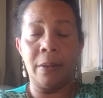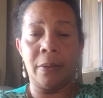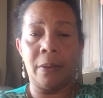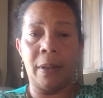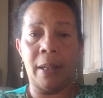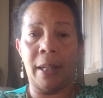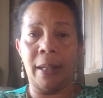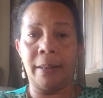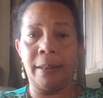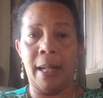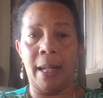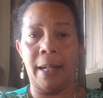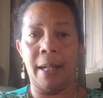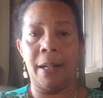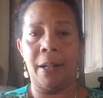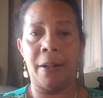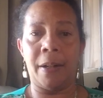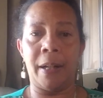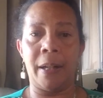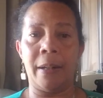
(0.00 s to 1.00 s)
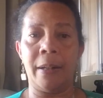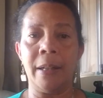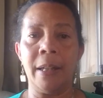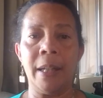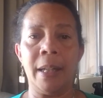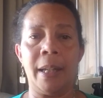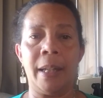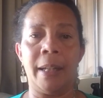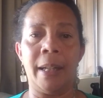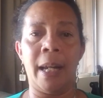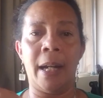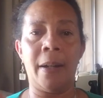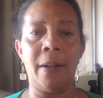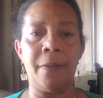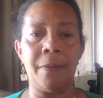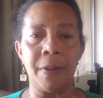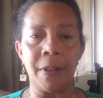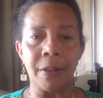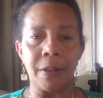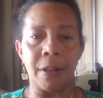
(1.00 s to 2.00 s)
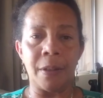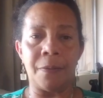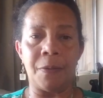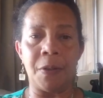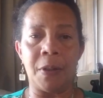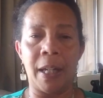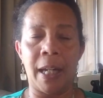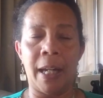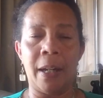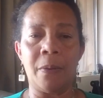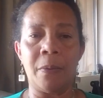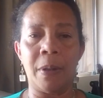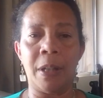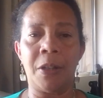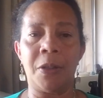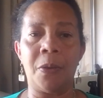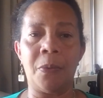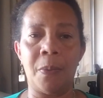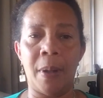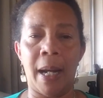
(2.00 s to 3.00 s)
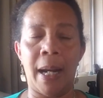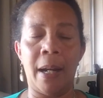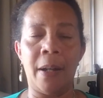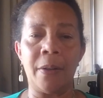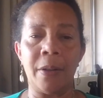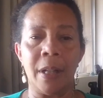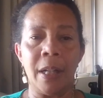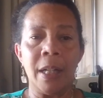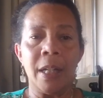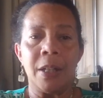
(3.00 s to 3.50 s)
Okay, that area. Now, if you can't reach around,